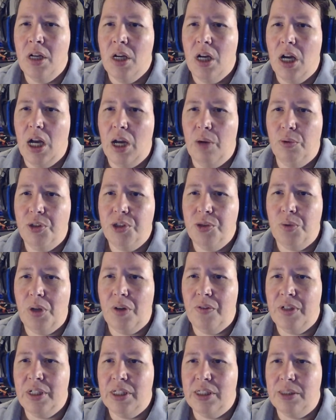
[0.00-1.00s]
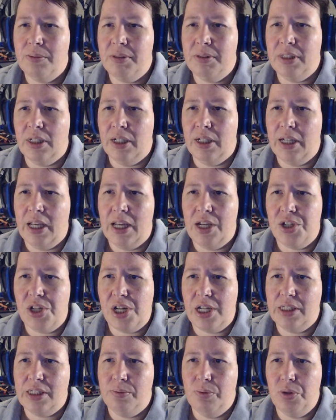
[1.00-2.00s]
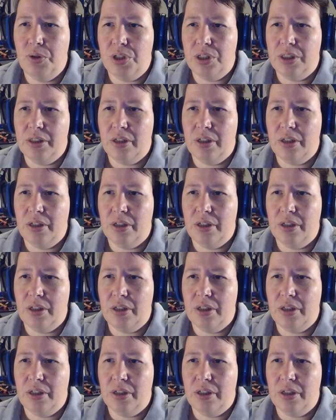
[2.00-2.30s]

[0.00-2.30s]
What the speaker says: And we'll do whatever needs to be done, handshakes, smooches,